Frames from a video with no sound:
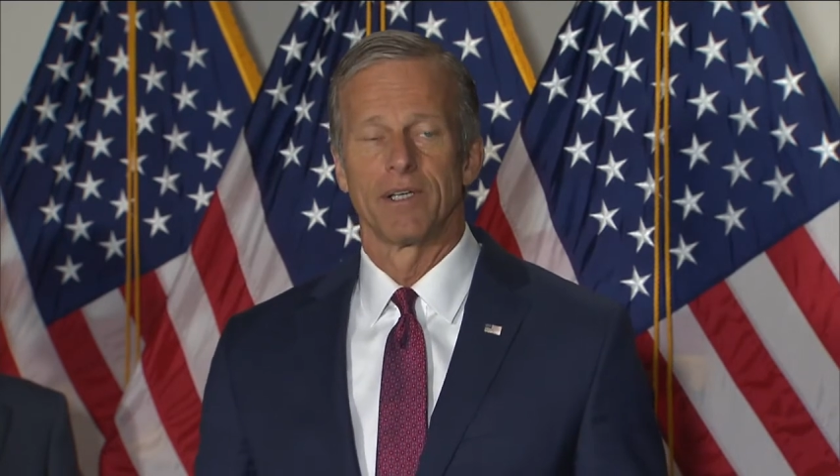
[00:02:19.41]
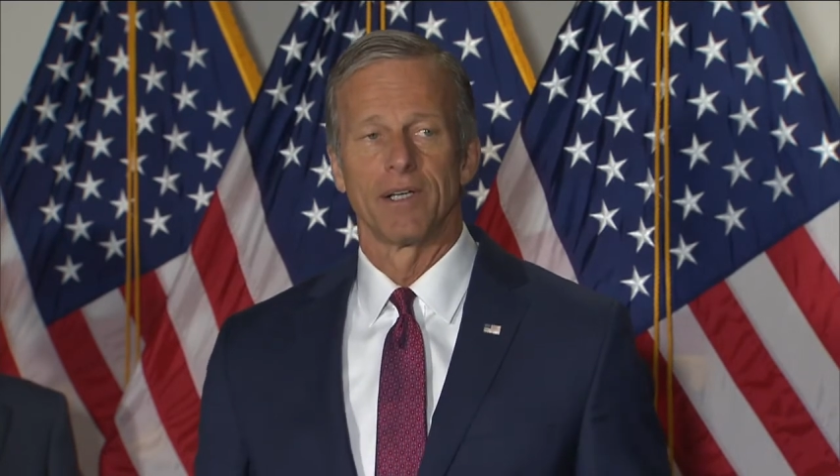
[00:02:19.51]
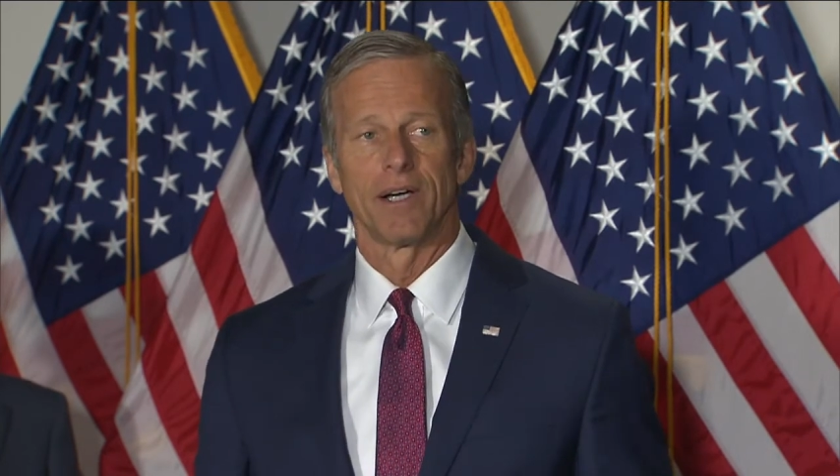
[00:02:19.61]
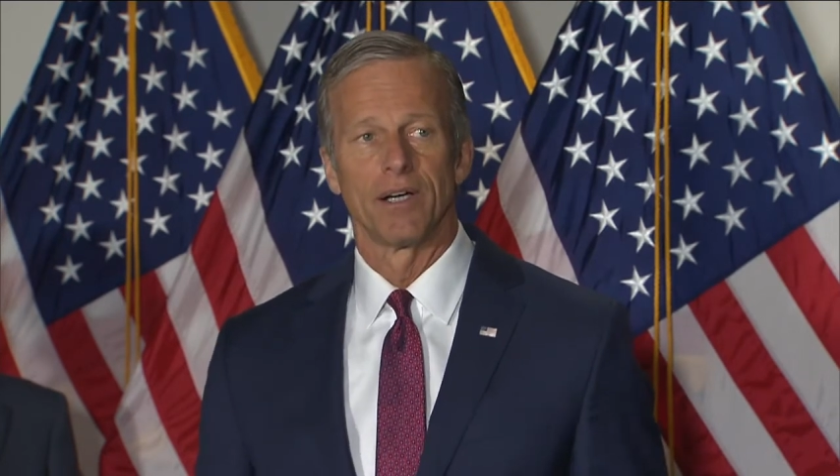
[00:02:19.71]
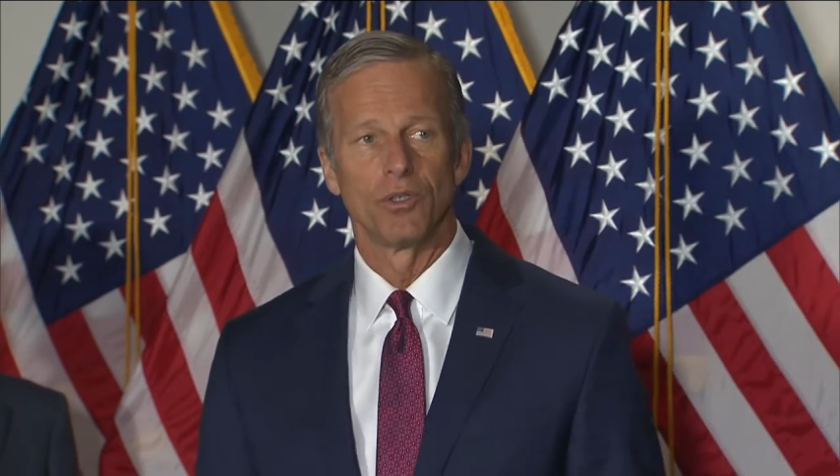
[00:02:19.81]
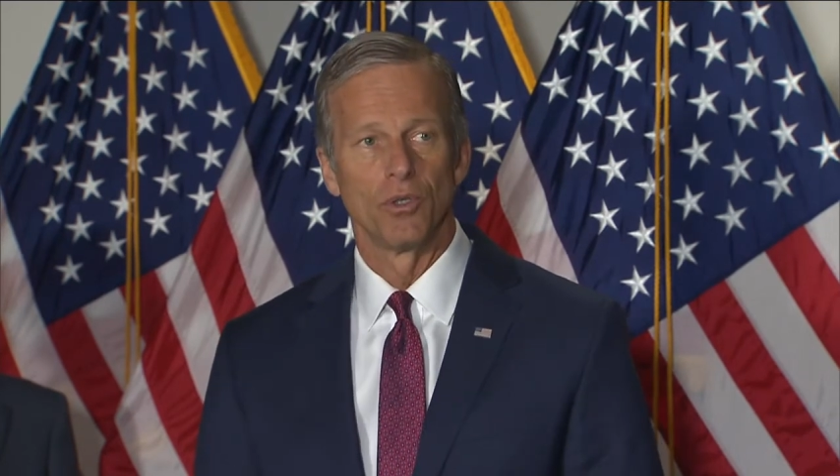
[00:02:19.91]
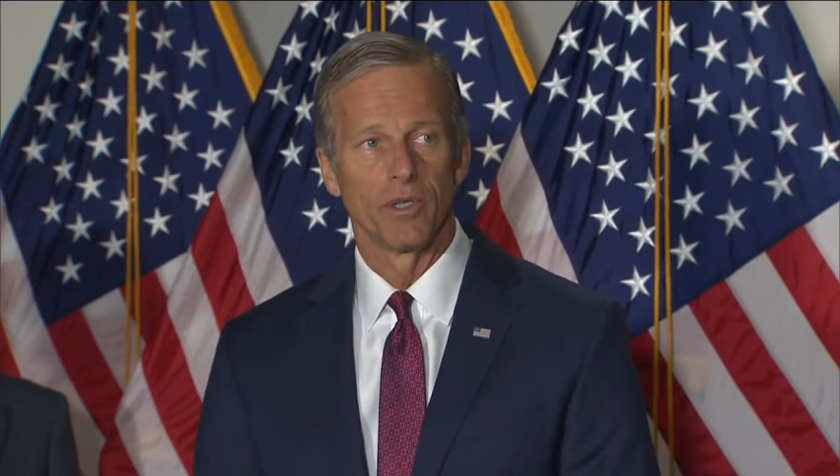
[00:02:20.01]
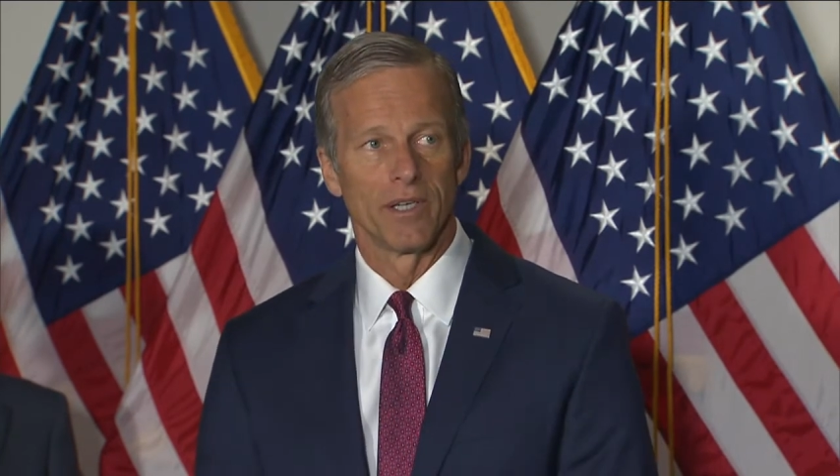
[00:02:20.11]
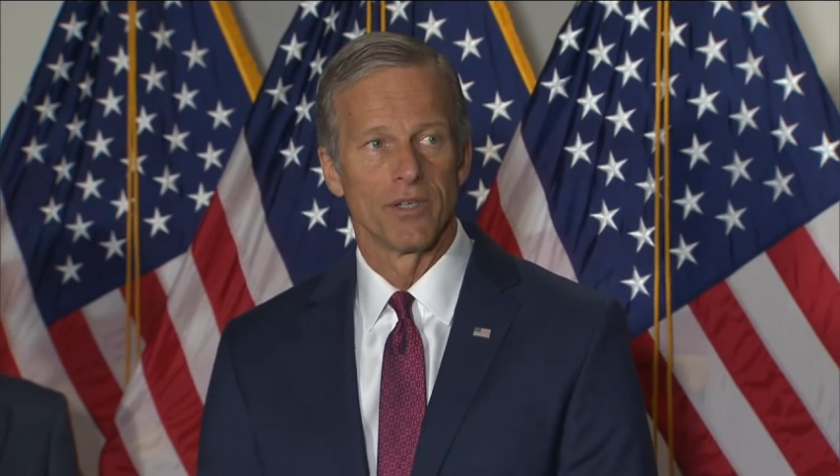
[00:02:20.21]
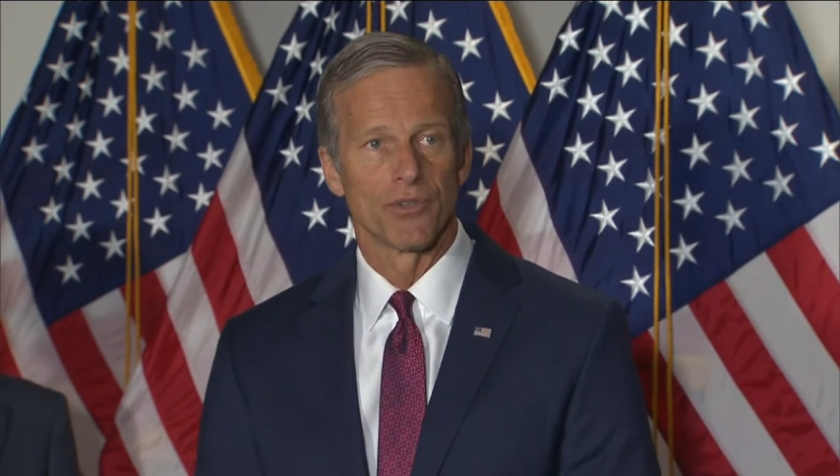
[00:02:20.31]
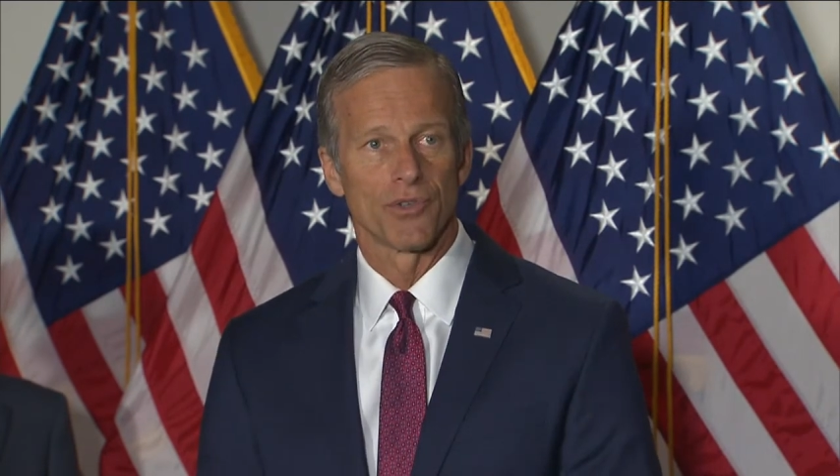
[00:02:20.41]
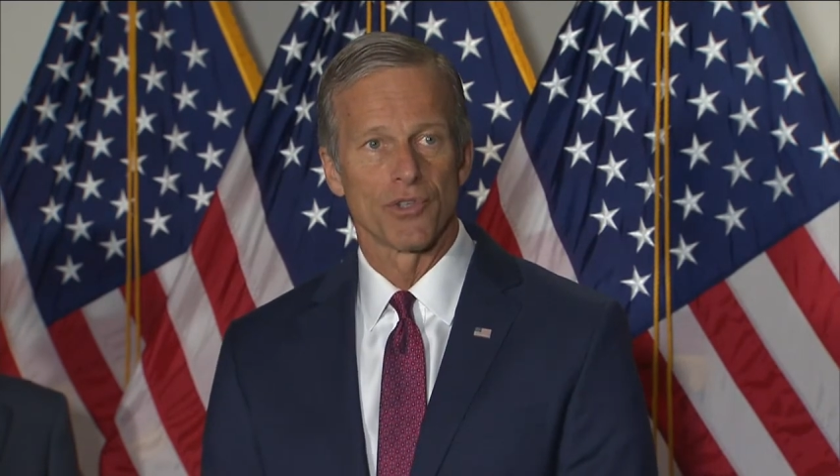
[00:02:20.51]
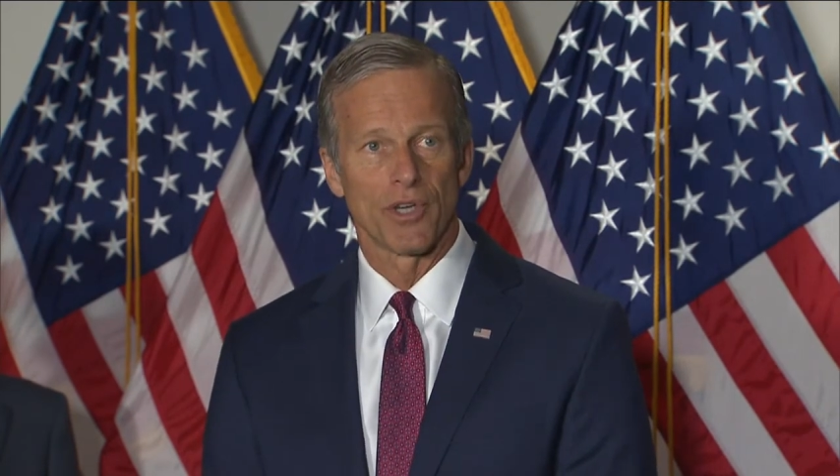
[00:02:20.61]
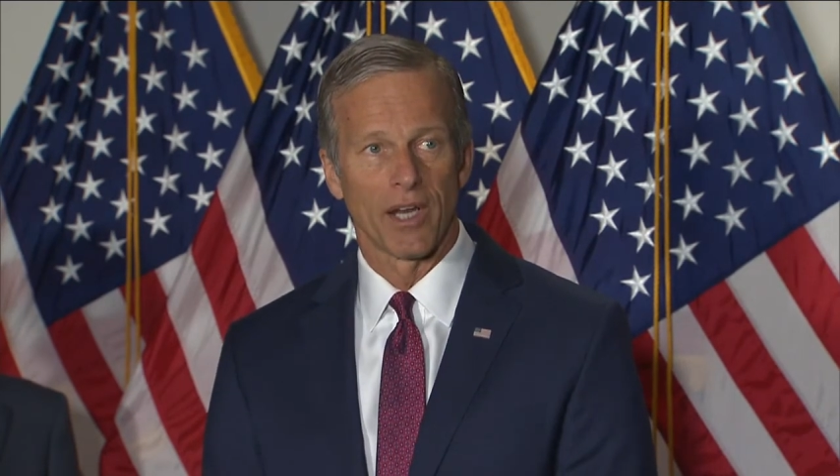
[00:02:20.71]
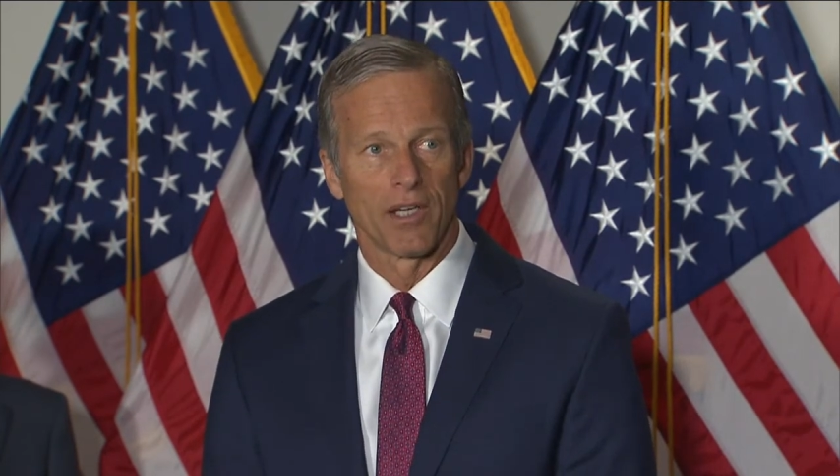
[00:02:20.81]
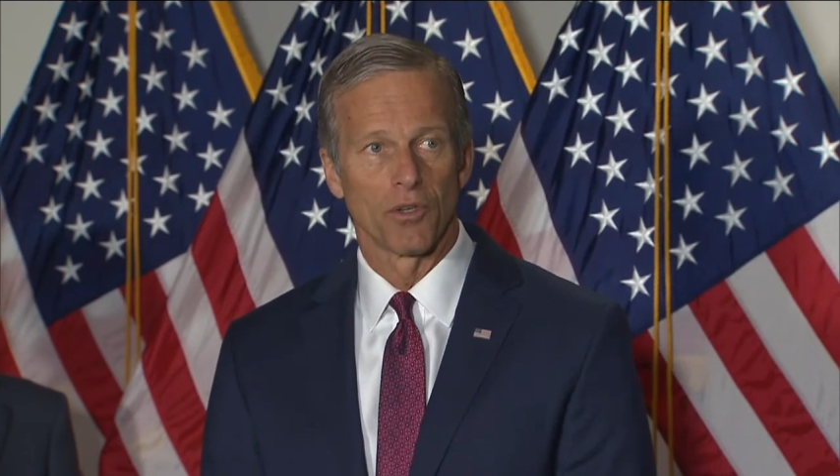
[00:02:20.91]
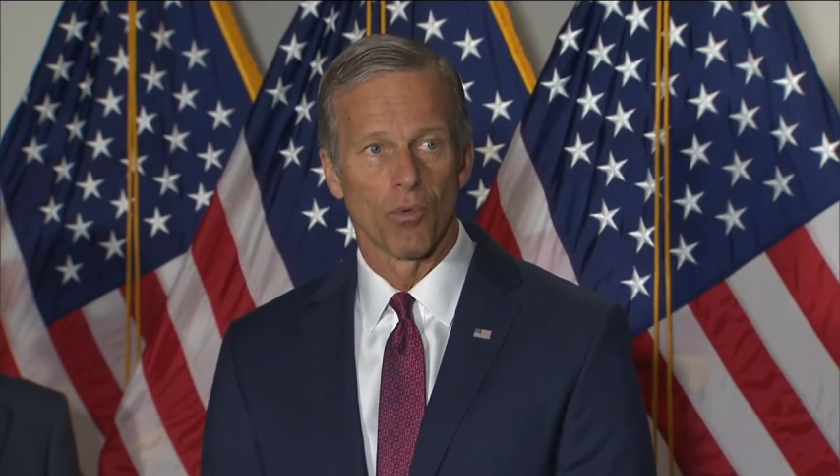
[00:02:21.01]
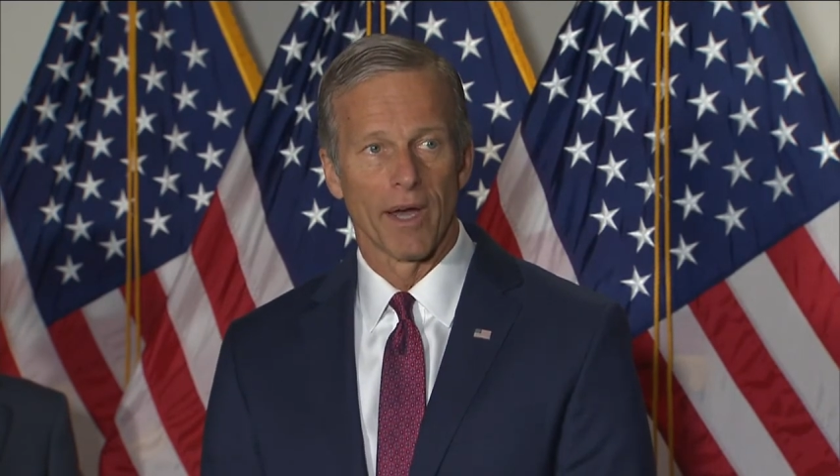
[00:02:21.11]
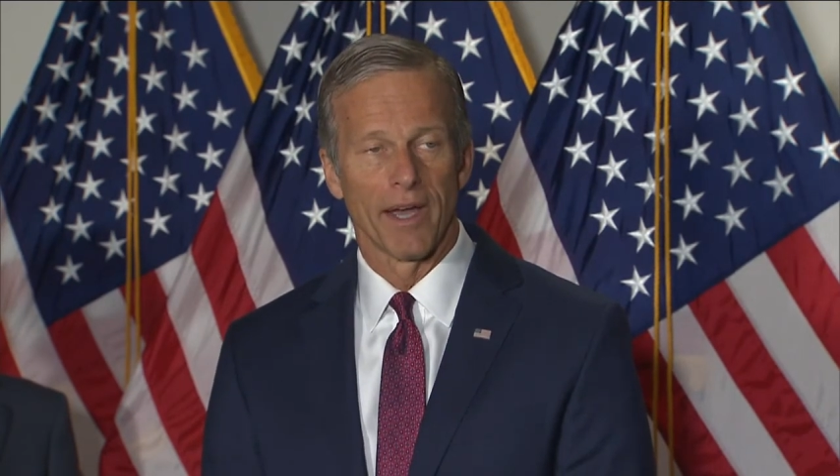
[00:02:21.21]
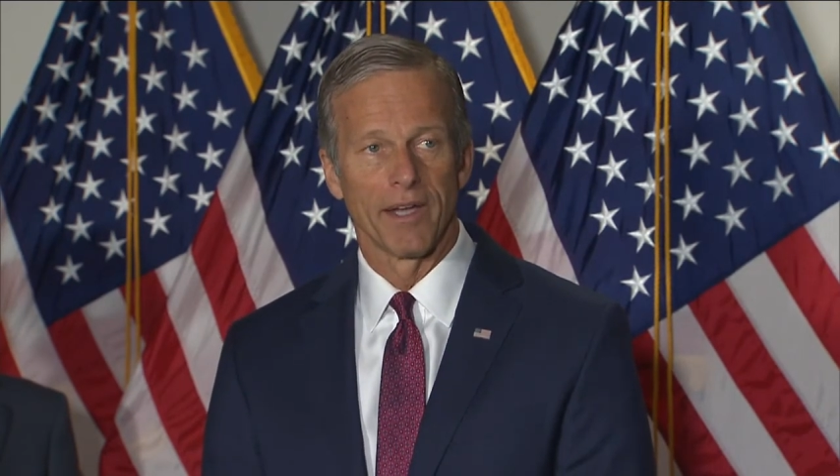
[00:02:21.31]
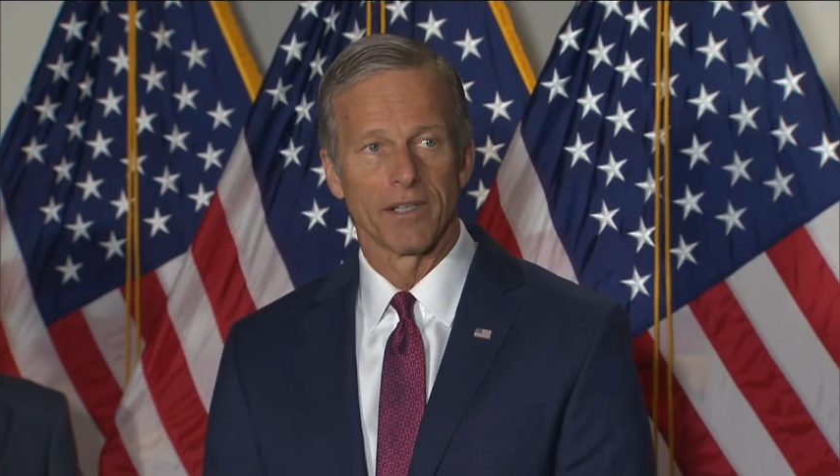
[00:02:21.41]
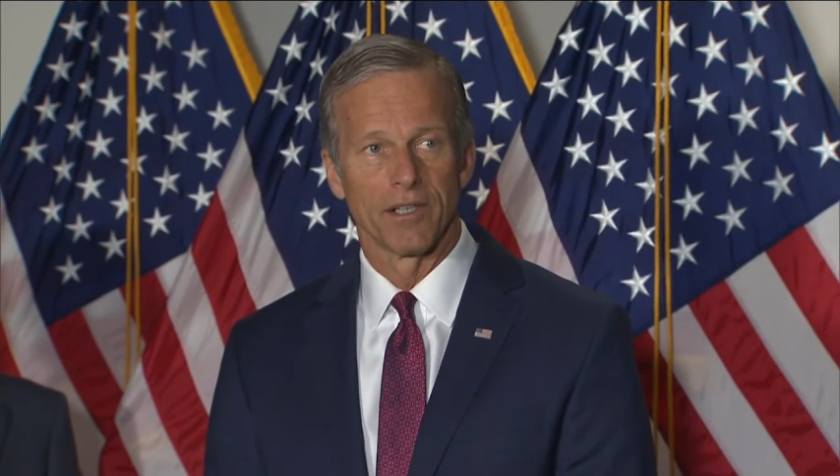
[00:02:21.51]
who is standing in the way